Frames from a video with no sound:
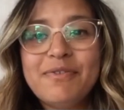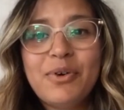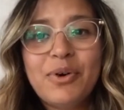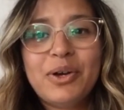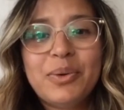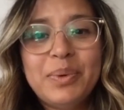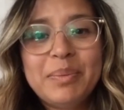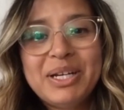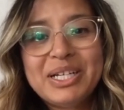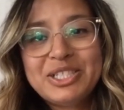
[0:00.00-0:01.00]
for
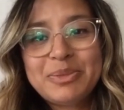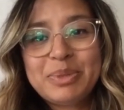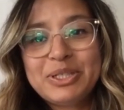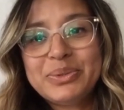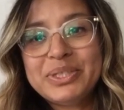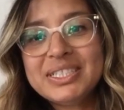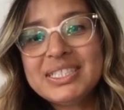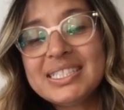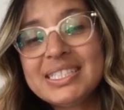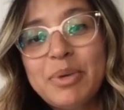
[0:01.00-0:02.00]
women entrepreneurs
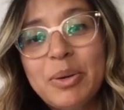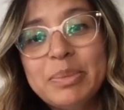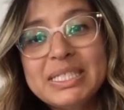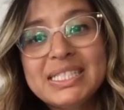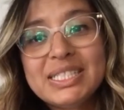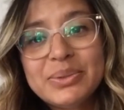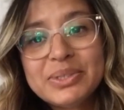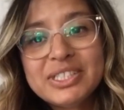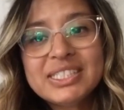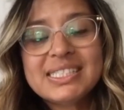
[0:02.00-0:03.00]
and small business
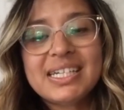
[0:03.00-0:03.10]
owners,